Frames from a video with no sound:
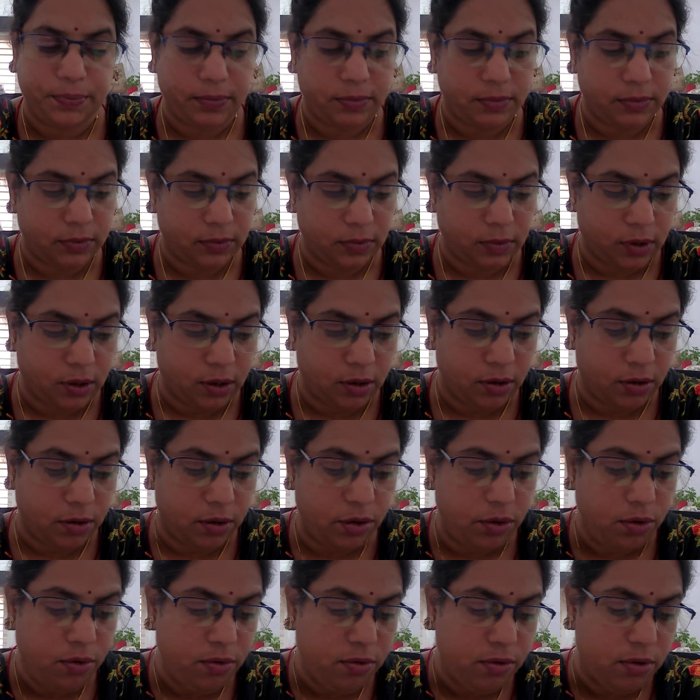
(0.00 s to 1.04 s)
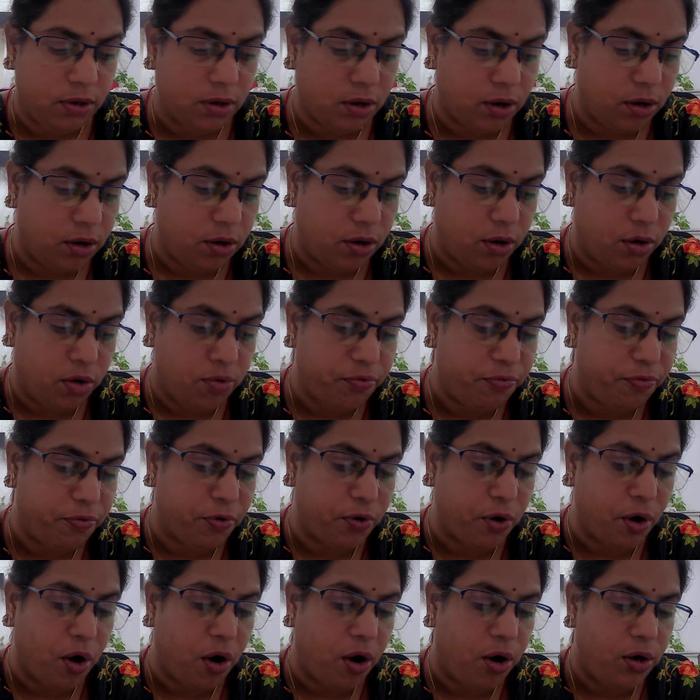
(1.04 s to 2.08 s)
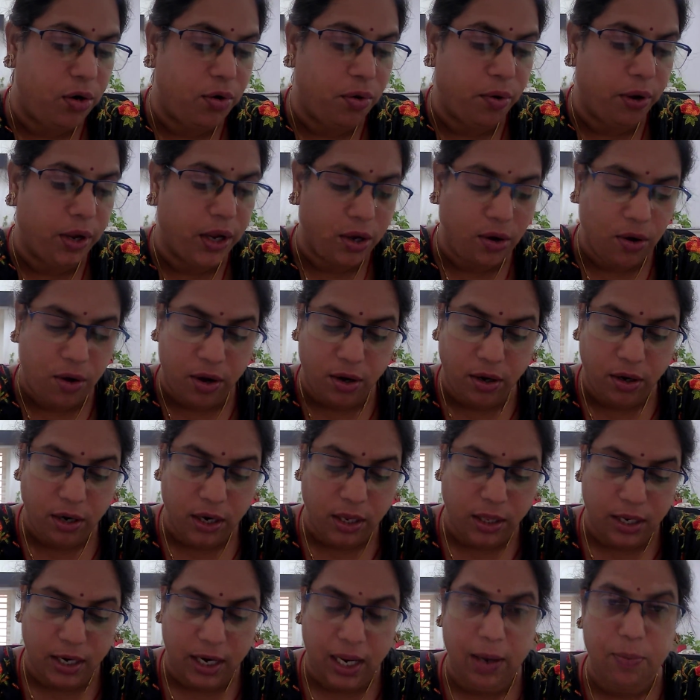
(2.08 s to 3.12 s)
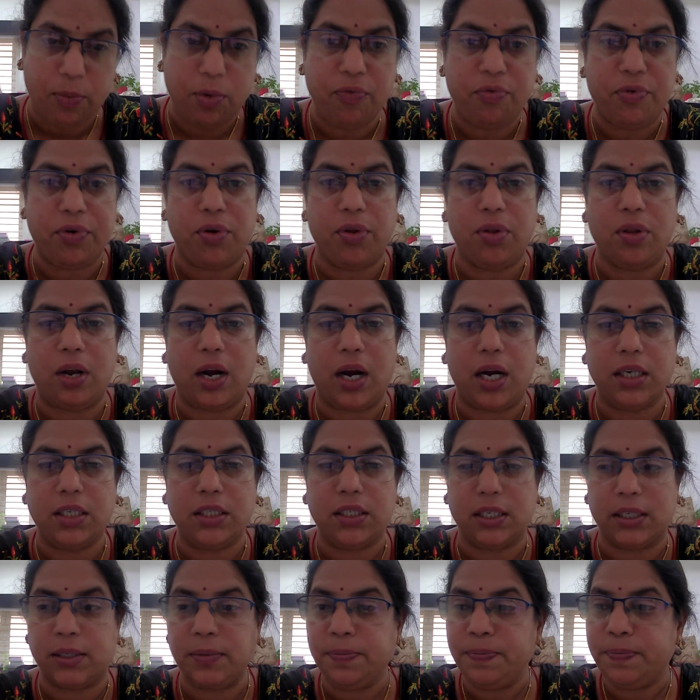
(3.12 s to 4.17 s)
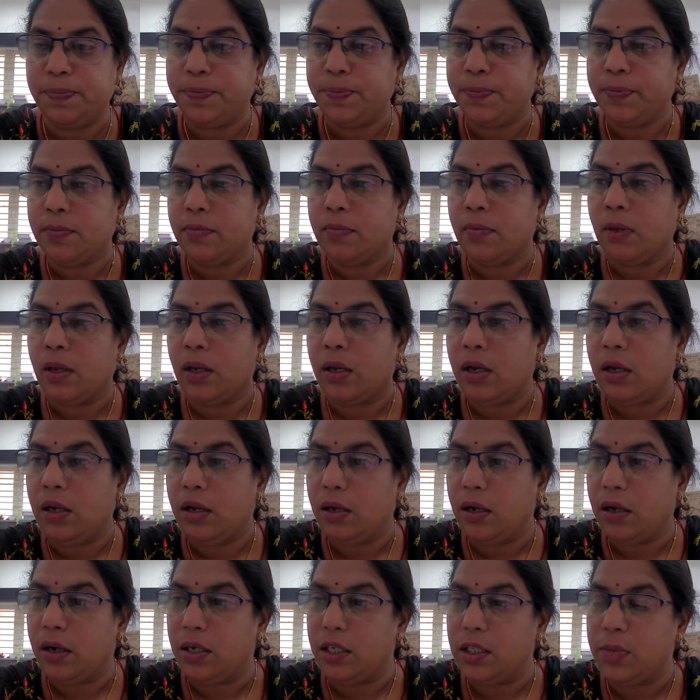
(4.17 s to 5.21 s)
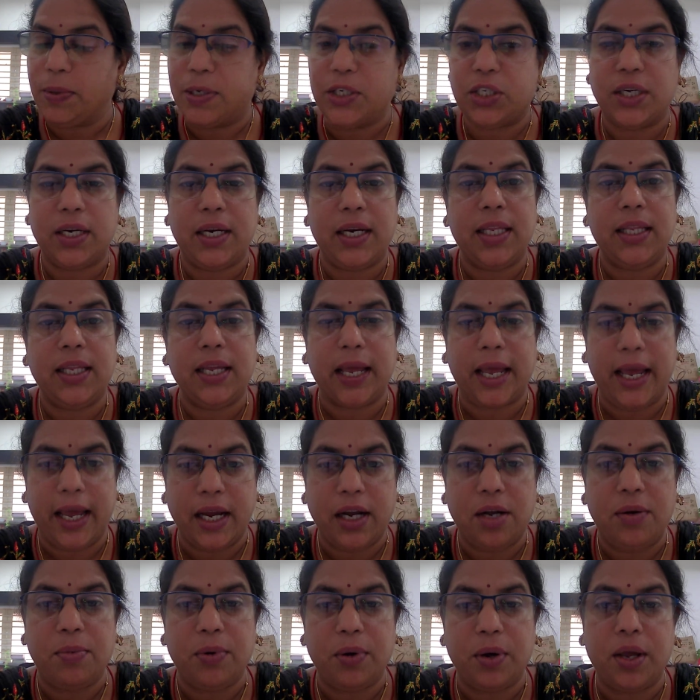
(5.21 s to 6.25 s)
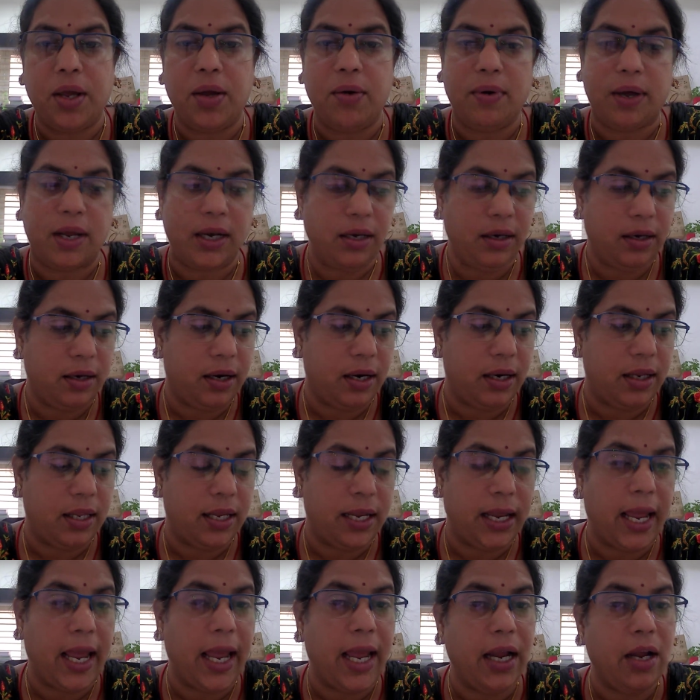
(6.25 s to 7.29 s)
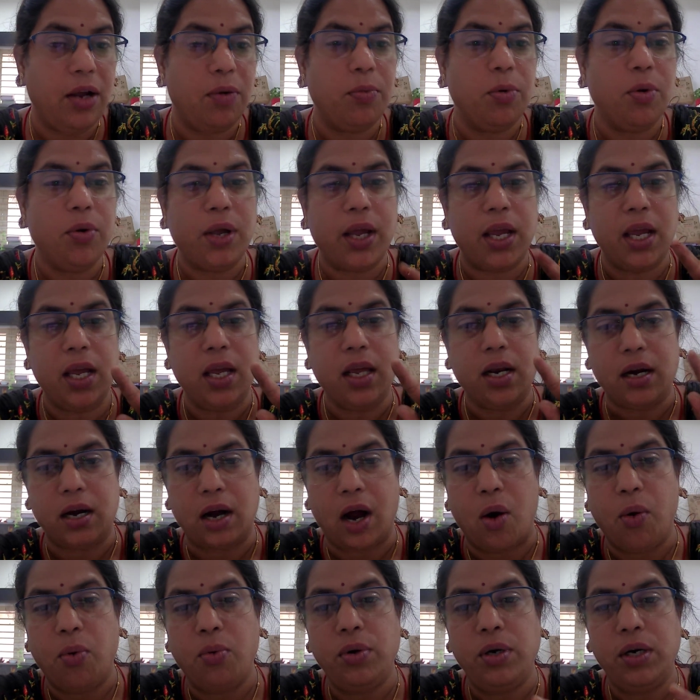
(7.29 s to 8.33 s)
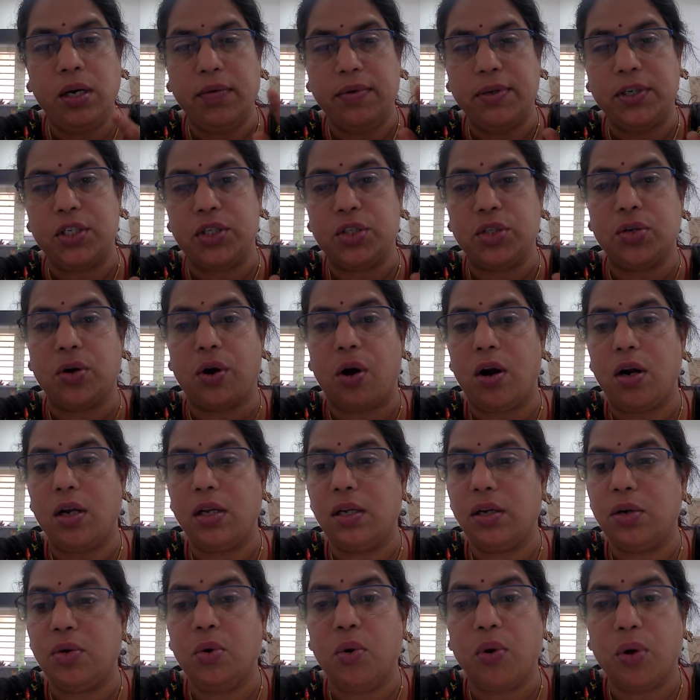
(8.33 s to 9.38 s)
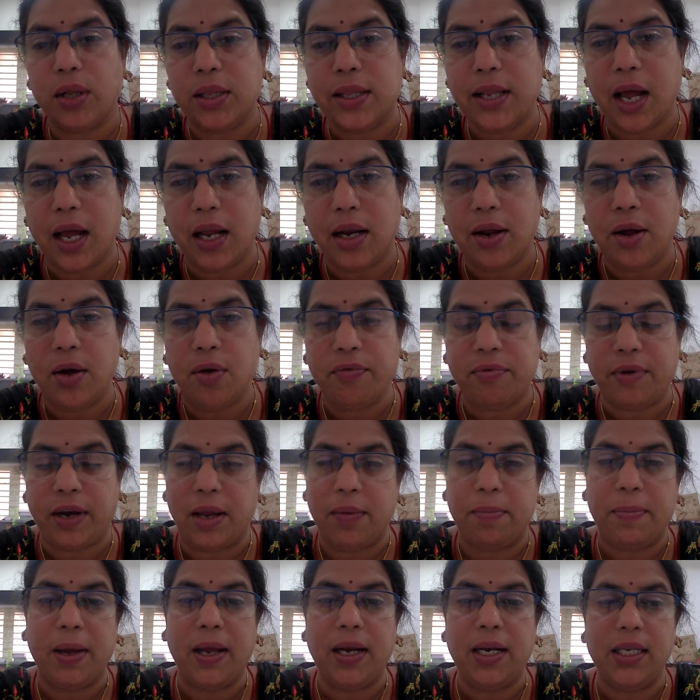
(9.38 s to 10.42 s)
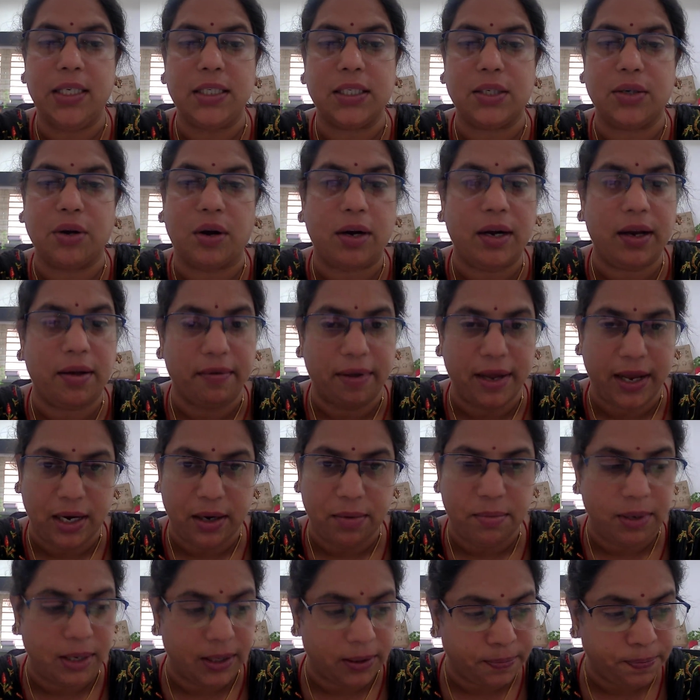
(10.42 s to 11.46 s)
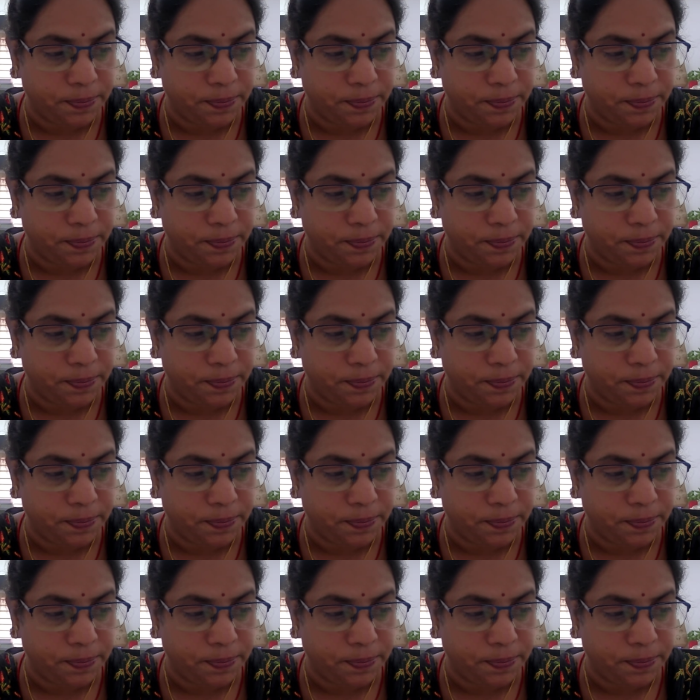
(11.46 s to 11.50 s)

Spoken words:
lot of fraud going on in the name of rudraksha, especially the ekmukhi one. The ekmukhi round, which is called the goldana of Nepal, is not available.